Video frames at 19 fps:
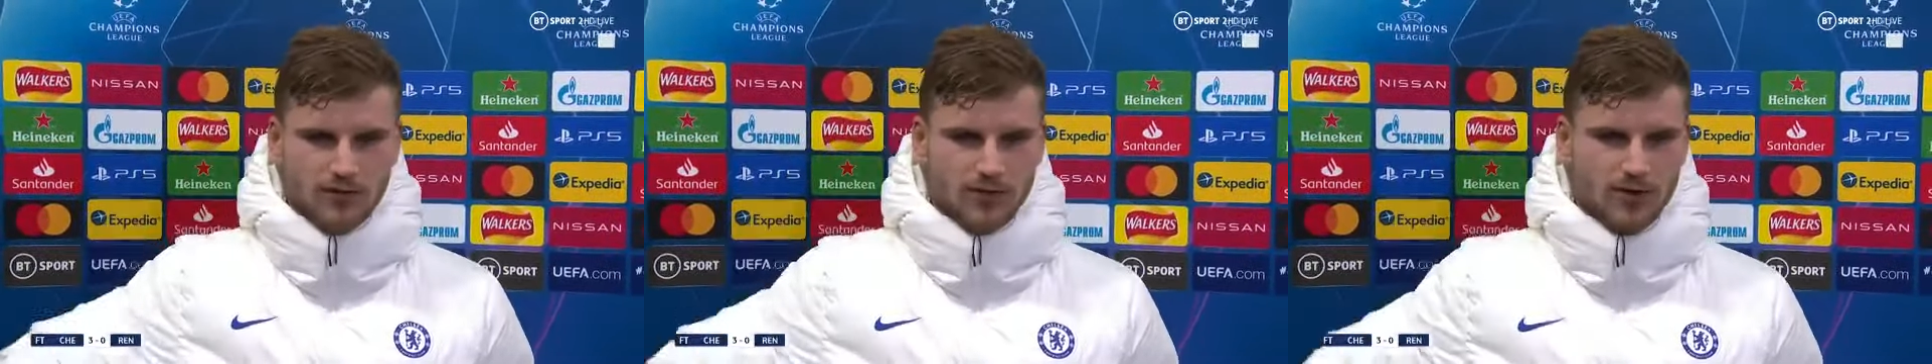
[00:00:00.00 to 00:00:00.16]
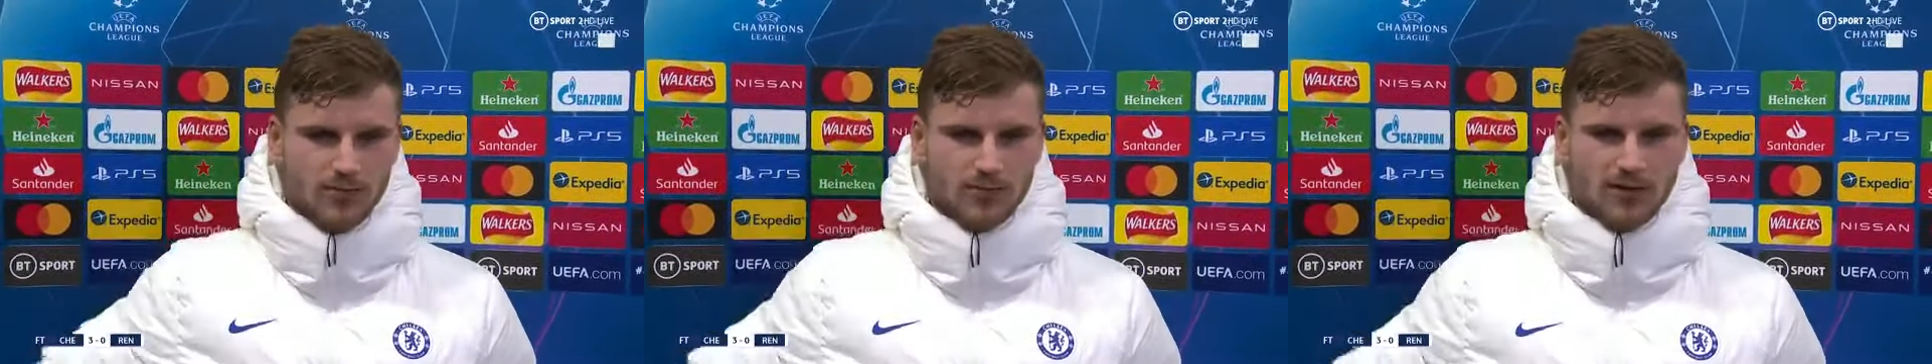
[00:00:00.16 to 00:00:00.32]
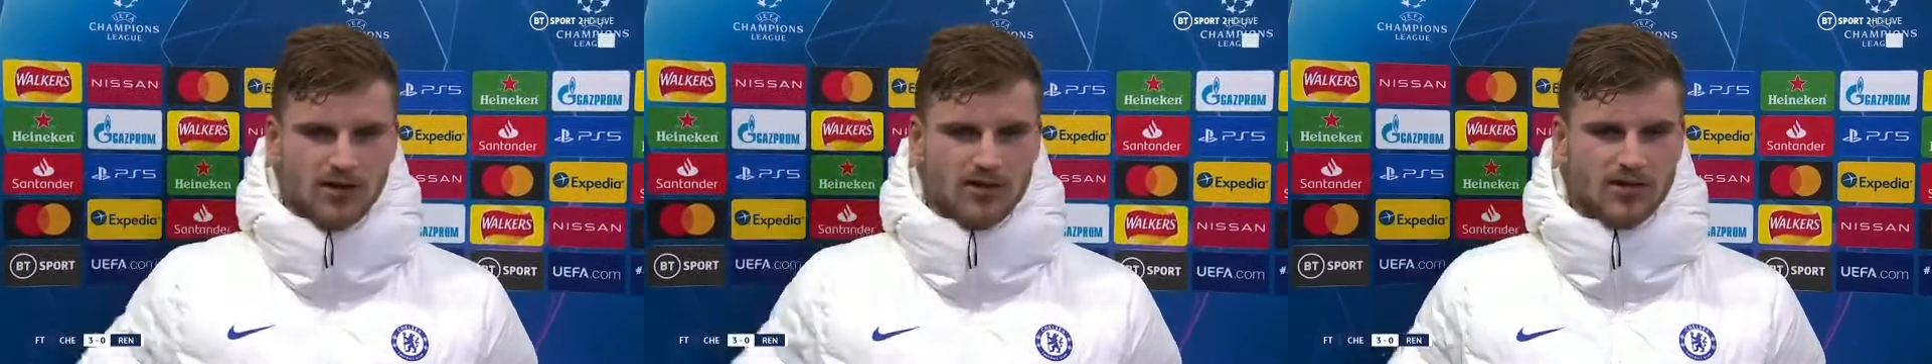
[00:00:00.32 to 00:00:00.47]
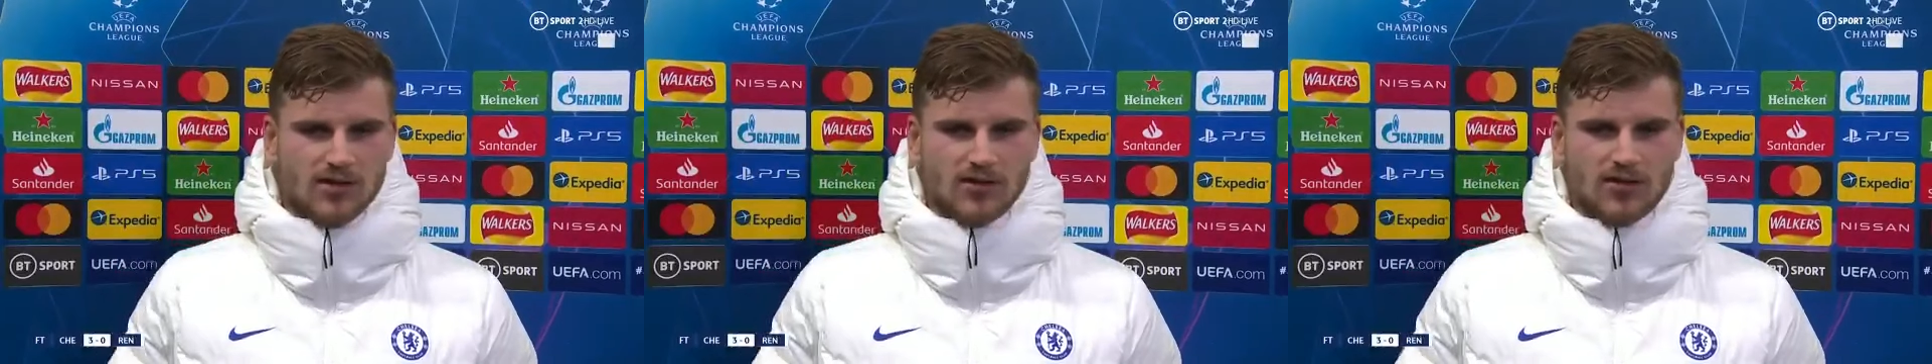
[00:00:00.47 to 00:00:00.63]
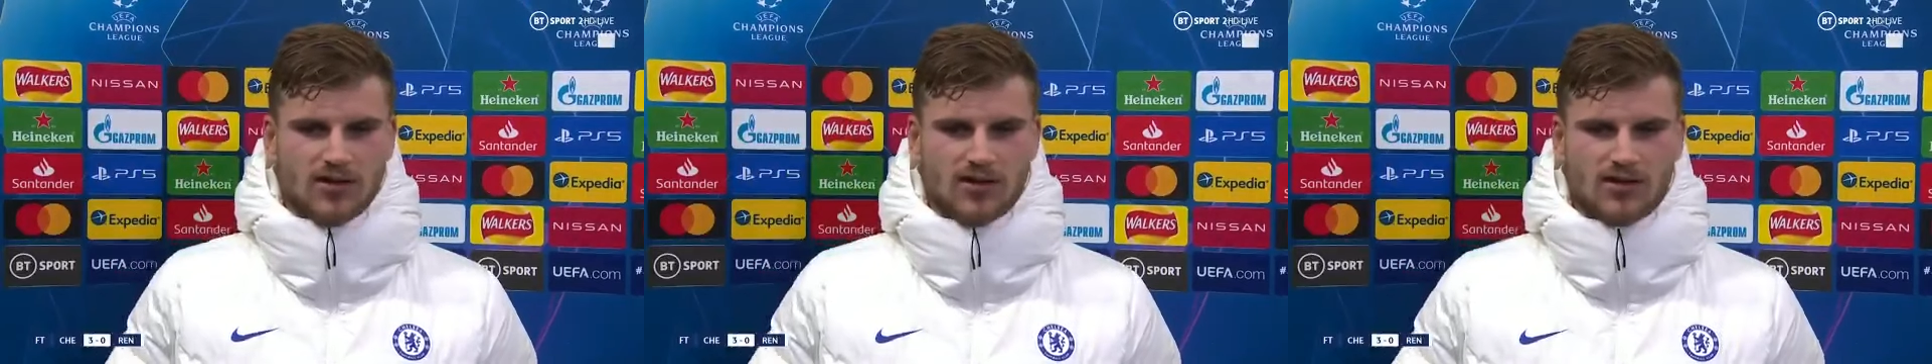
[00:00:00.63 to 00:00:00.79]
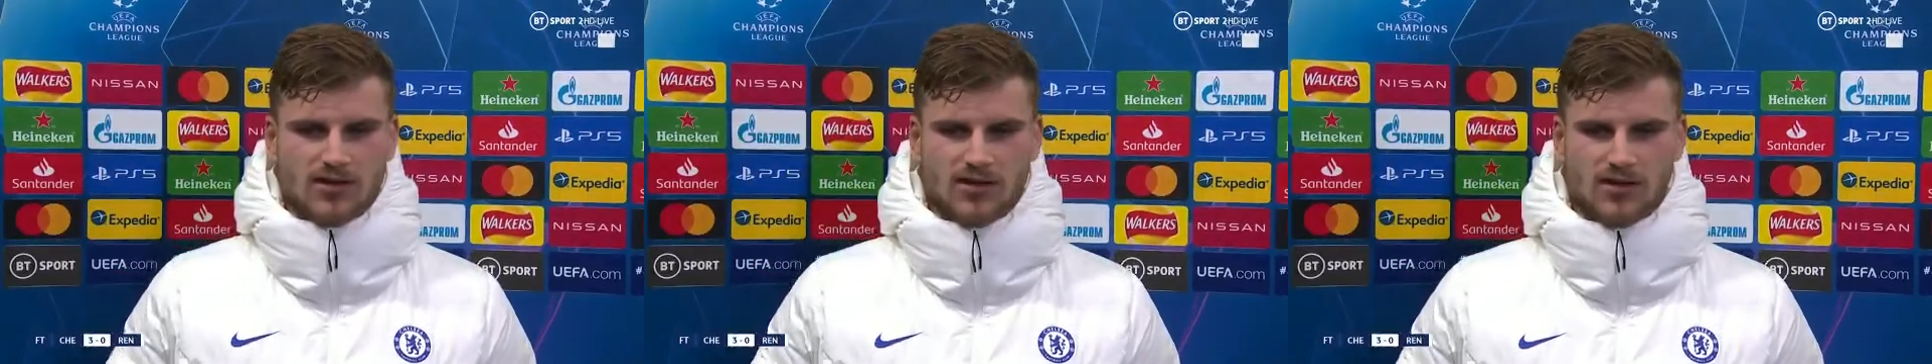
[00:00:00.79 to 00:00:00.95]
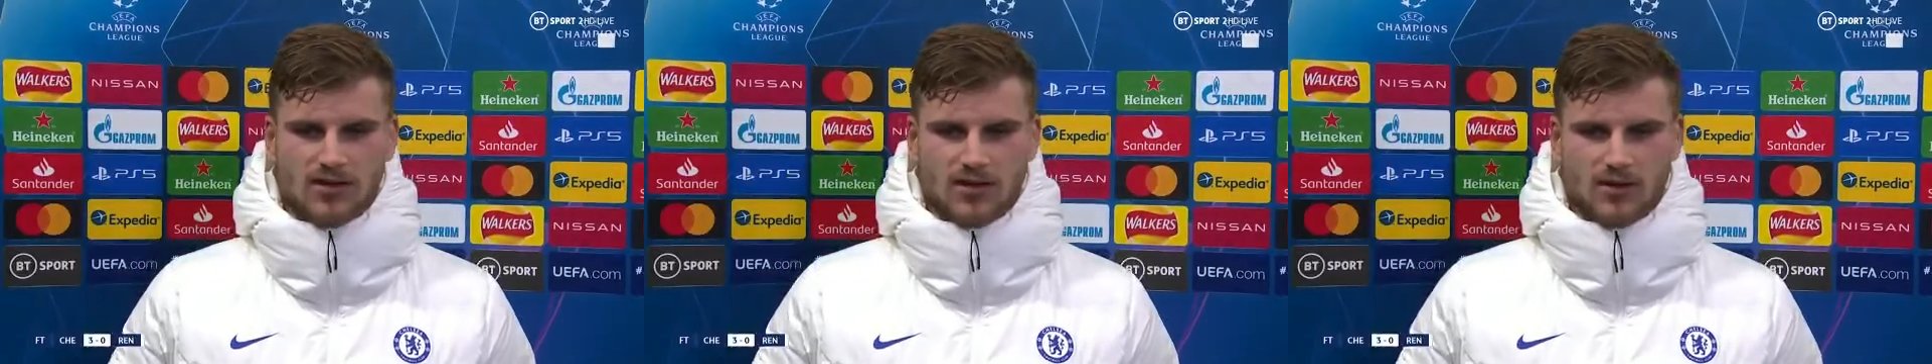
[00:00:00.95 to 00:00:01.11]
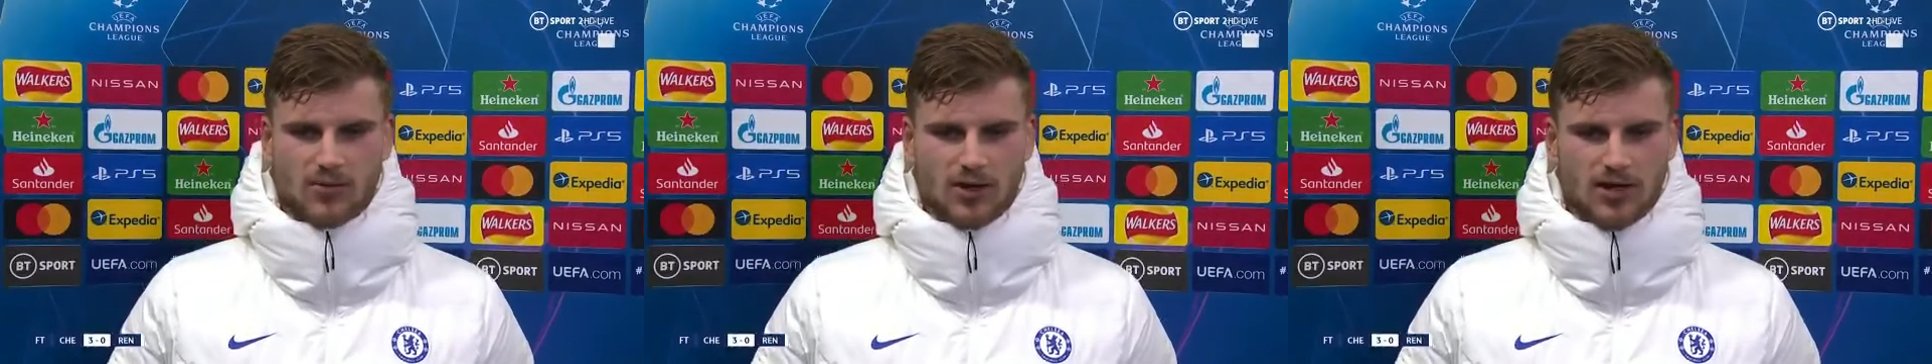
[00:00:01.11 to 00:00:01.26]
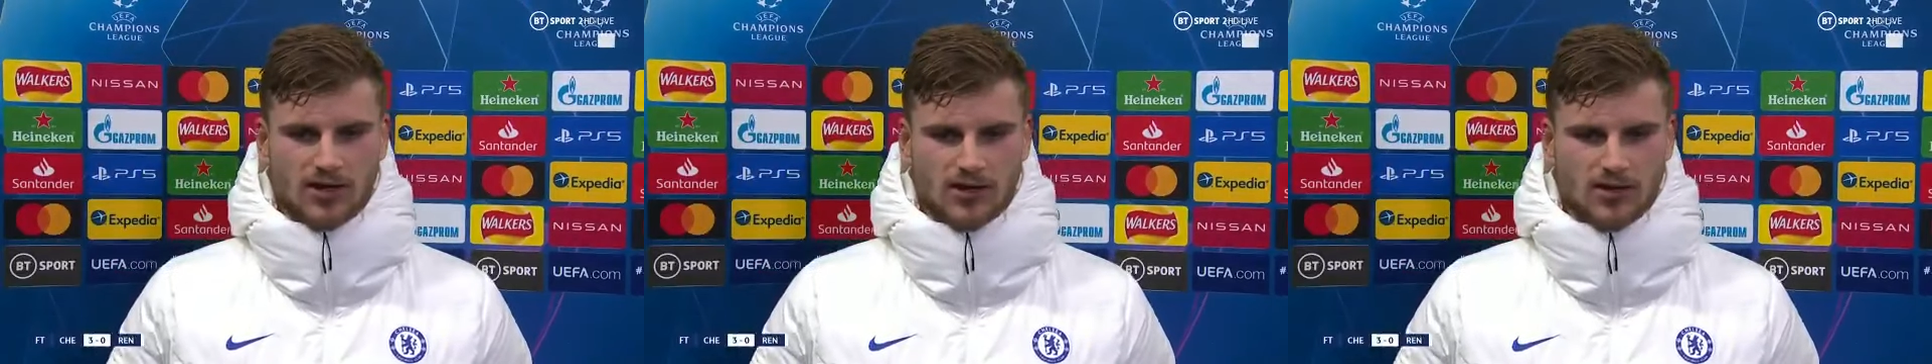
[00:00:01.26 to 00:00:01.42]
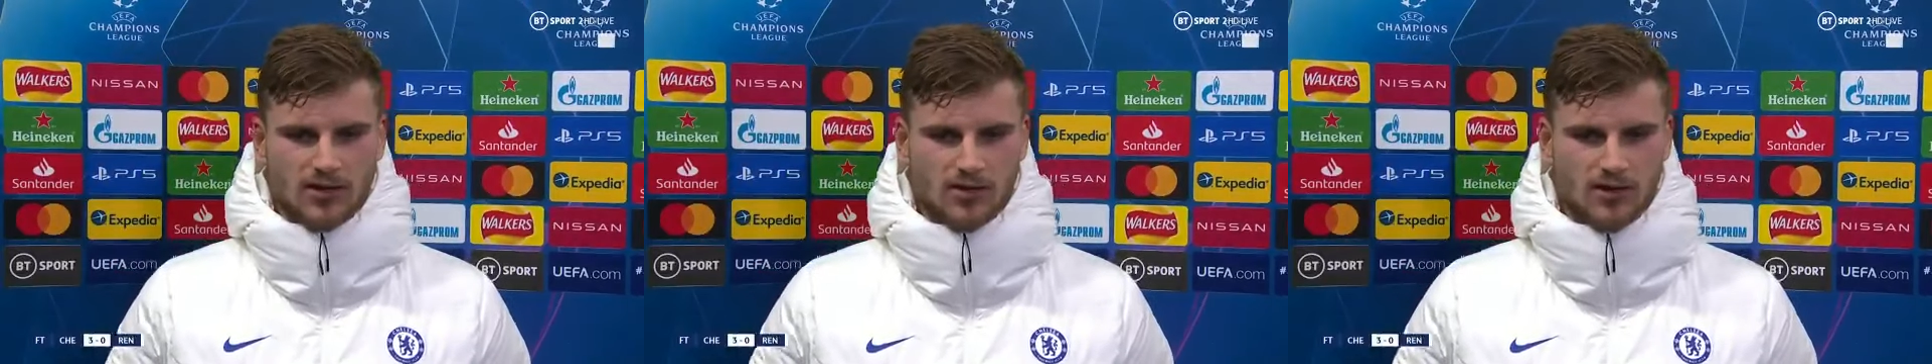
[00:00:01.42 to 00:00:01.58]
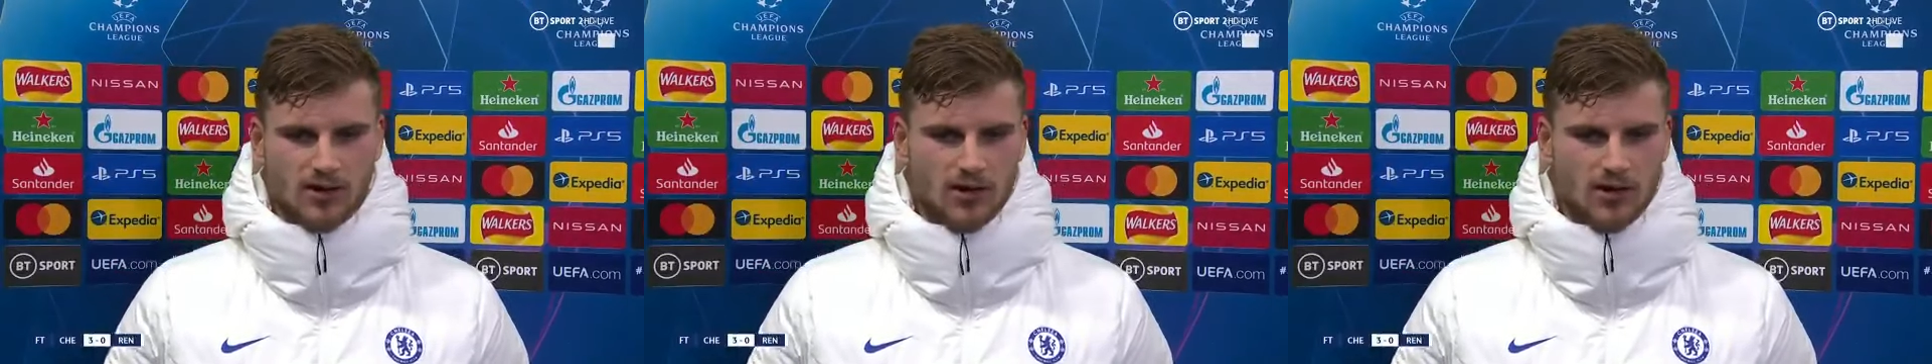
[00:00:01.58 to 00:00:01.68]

theme this week.